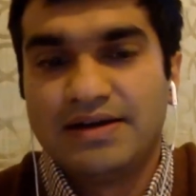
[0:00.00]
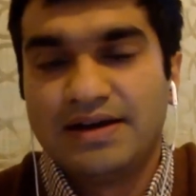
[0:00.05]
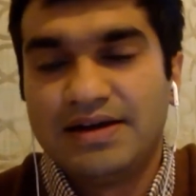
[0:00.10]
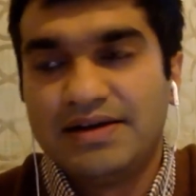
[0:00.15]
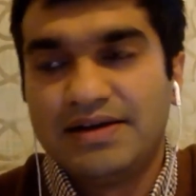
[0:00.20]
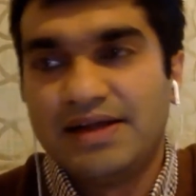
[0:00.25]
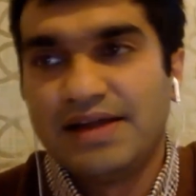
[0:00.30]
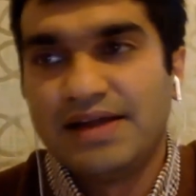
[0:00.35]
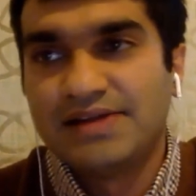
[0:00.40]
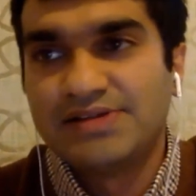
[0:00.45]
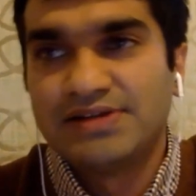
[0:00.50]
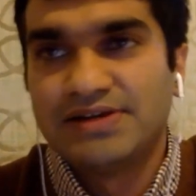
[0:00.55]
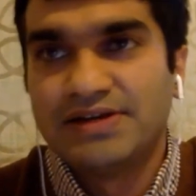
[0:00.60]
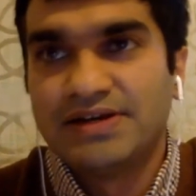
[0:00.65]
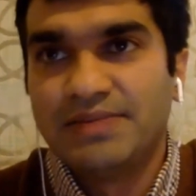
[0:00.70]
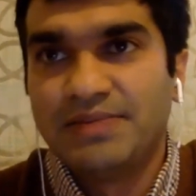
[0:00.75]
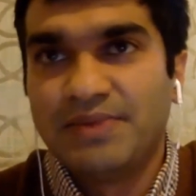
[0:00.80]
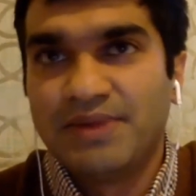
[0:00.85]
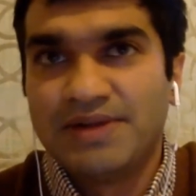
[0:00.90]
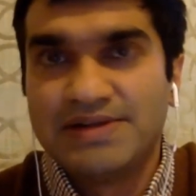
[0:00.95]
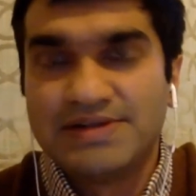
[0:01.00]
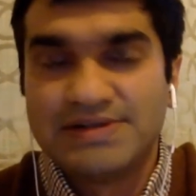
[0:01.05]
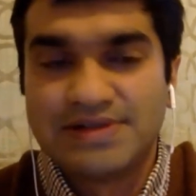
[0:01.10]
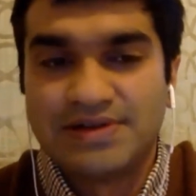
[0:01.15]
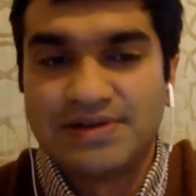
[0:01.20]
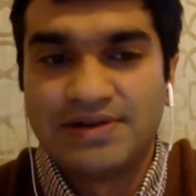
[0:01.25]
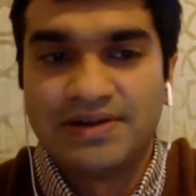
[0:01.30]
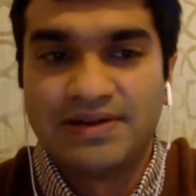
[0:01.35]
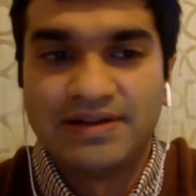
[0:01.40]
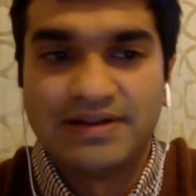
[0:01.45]
actually depends
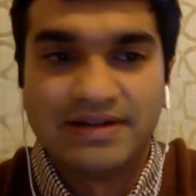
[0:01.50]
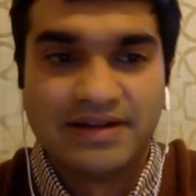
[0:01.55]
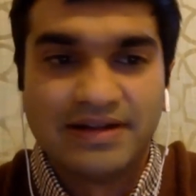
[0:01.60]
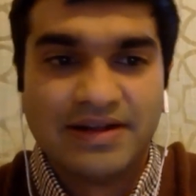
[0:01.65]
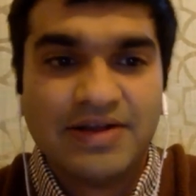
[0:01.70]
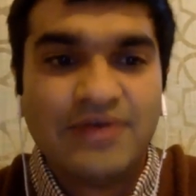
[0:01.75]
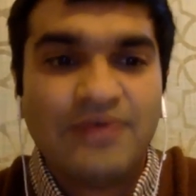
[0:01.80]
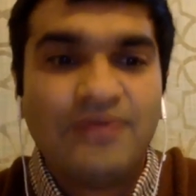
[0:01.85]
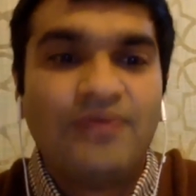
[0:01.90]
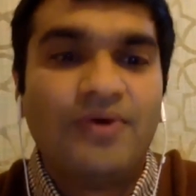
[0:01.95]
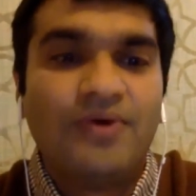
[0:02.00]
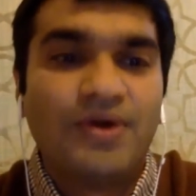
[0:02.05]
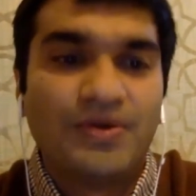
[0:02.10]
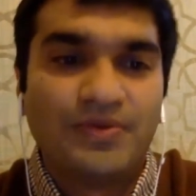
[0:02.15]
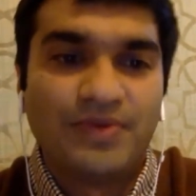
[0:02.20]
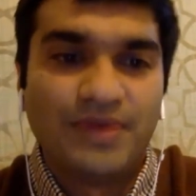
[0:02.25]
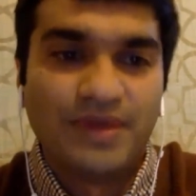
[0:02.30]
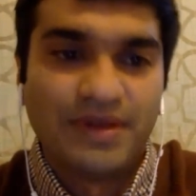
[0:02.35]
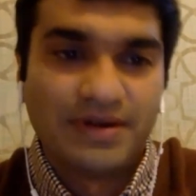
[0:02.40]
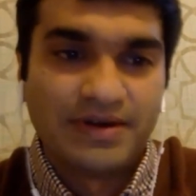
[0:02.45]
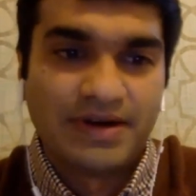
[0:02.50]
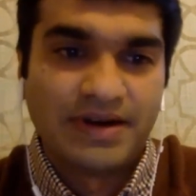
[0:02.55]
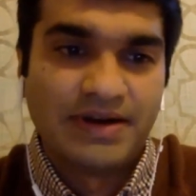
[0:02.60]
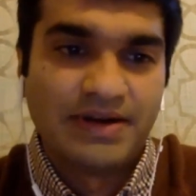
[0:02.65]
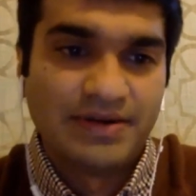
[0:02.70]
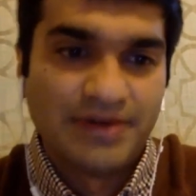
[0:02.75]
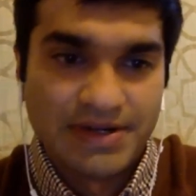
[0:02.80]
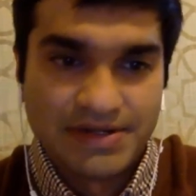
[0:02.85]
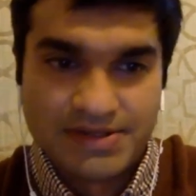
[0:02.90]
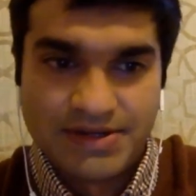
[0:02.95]
on what we are trying
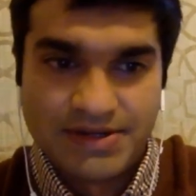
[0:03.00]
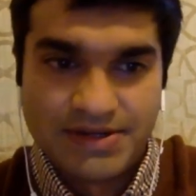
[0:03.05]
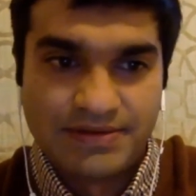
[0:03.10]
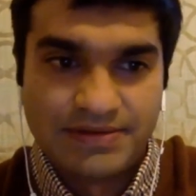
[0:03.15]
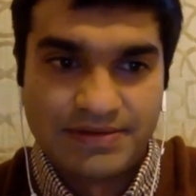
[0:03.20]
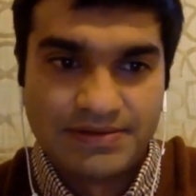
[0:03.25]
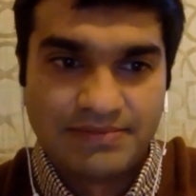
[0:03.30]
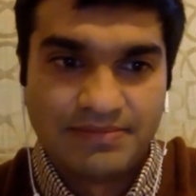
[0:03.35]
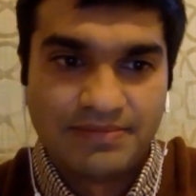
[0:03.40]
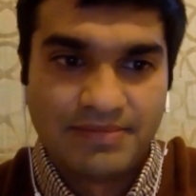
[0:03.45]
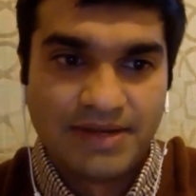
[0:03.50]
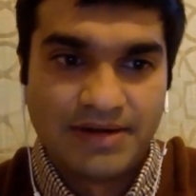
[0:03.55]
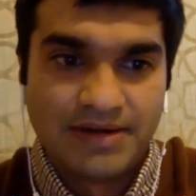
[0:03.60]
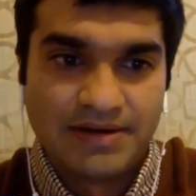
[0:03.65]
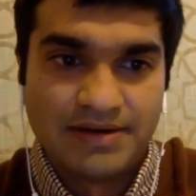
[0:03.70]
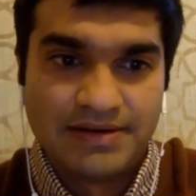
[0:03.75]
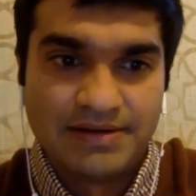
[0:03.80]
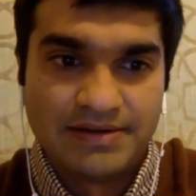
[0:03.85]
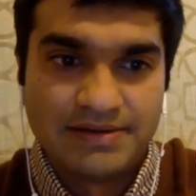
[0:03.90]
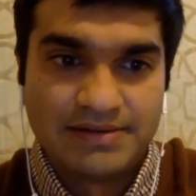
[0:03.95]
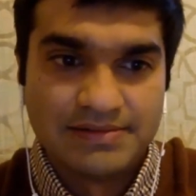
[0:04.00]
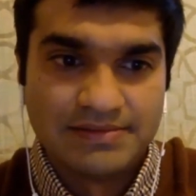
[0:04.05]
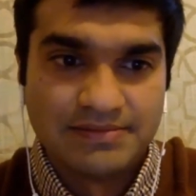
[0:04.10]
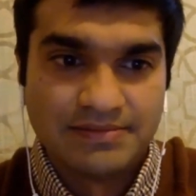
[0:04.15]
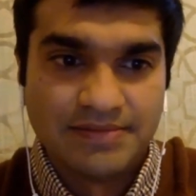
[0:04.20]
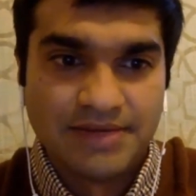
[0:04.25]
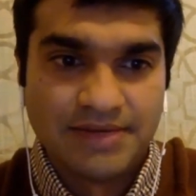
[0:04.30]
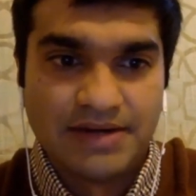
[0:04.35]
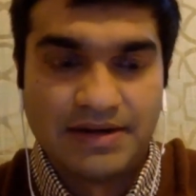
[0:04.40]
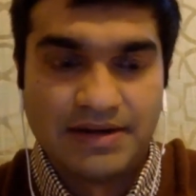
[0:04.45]
to achieve.
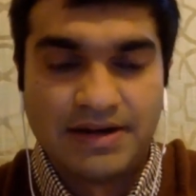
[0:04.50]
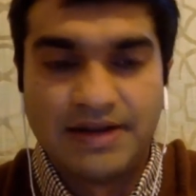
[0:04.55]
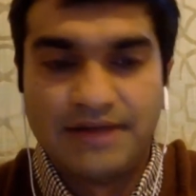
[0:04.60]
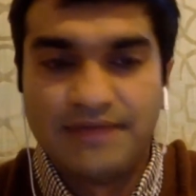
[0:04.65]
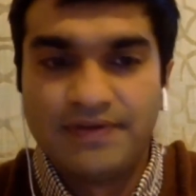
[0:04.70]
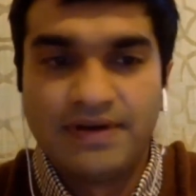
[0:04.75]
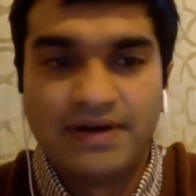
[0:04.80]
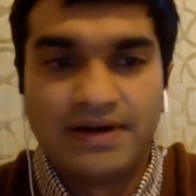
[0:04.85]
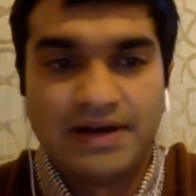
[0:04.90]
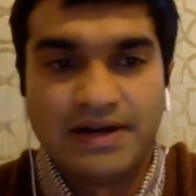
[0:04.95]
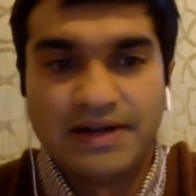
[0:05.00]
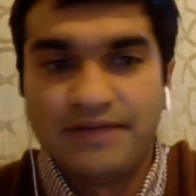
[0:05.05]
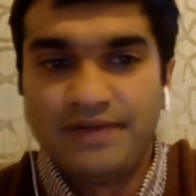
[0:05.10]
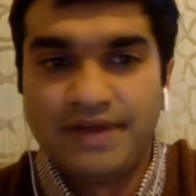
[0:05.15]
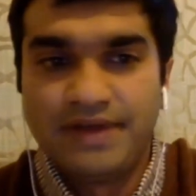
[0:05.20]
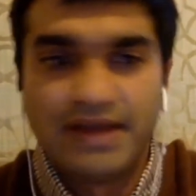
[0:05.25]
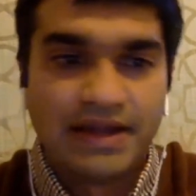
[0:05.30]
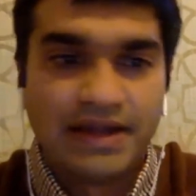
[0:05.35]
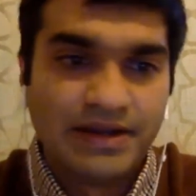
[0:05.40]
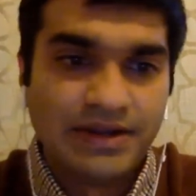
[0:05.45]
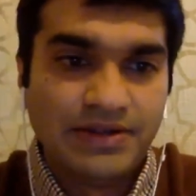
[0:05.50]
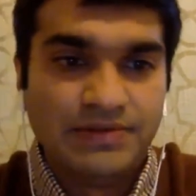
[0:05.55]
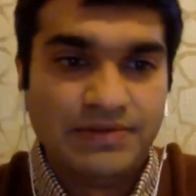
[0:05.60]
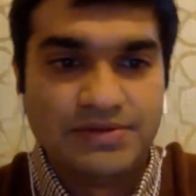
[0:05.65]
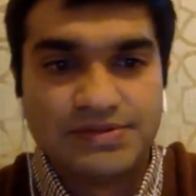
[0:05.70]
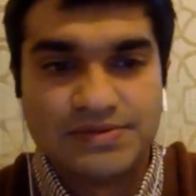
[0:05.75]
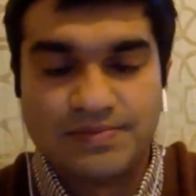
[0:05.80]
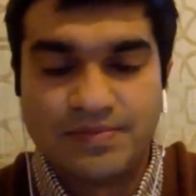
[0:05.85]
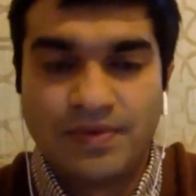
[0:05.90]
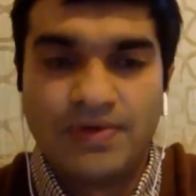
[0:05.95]
But definitely we can
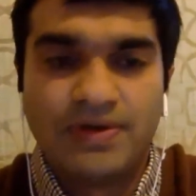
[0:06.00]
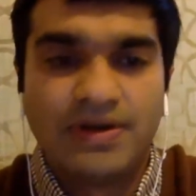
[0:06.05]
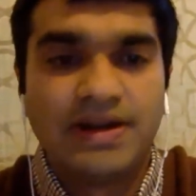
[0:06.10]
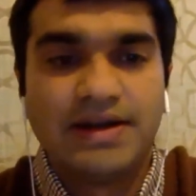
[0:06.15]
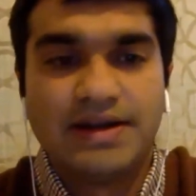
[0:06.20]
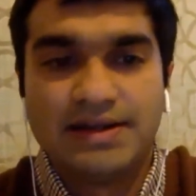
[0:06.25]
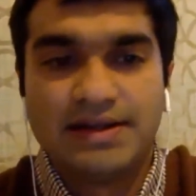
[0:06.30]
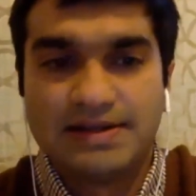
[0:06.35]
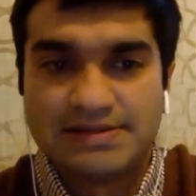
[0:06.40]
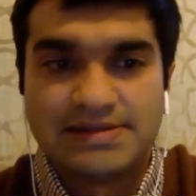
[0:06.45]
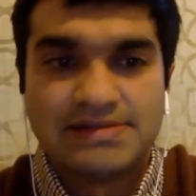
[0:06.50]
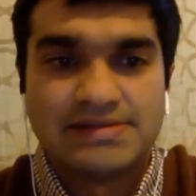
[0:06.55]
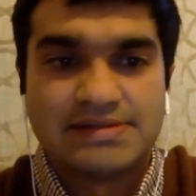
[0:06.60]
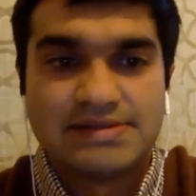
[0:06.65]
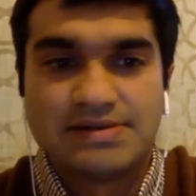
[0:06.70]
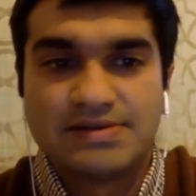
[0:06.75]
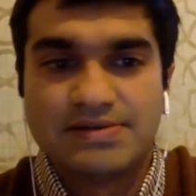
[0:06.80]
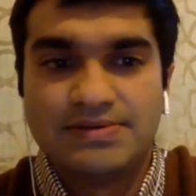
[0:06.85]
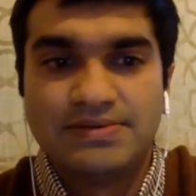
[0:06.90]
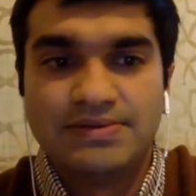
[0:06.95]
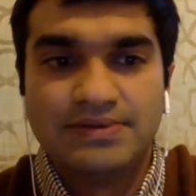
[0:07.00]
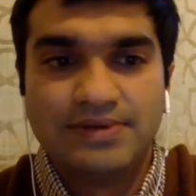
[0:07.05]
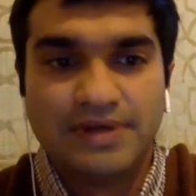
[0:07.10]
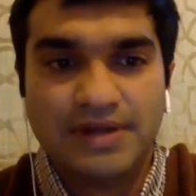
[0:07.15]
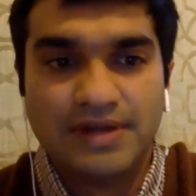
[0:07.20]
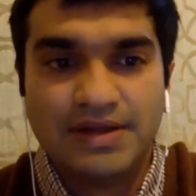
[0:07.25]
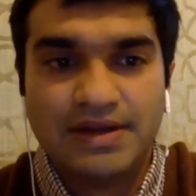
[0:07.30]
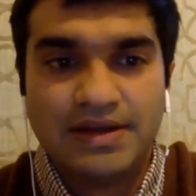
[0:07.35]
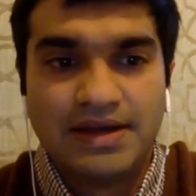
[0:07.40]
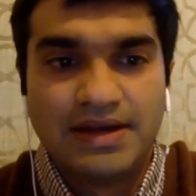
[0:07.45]
use both data sets to
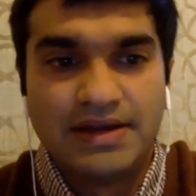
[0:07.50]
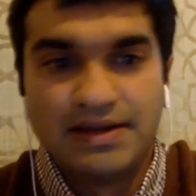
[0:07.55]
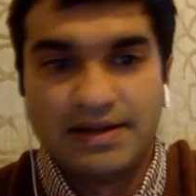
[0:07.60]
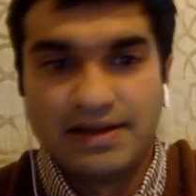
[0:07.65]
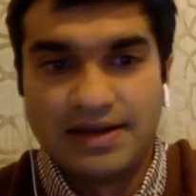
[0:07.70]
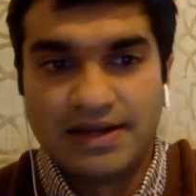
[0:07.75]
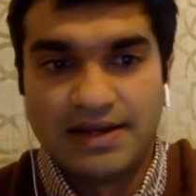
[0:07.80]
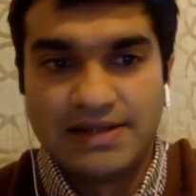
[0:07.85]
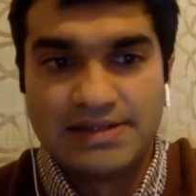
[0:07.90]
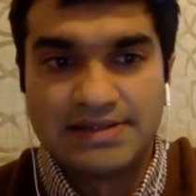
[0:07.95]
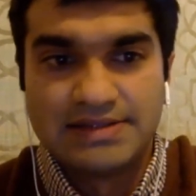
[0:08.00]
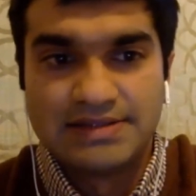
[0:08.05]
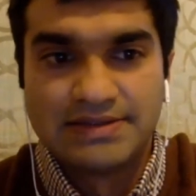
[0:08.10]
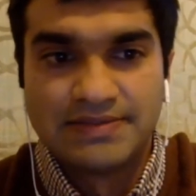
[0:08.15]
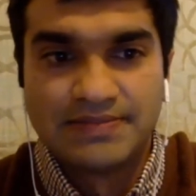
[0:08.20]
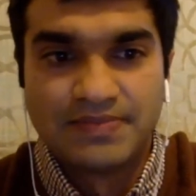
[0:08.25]
analyze.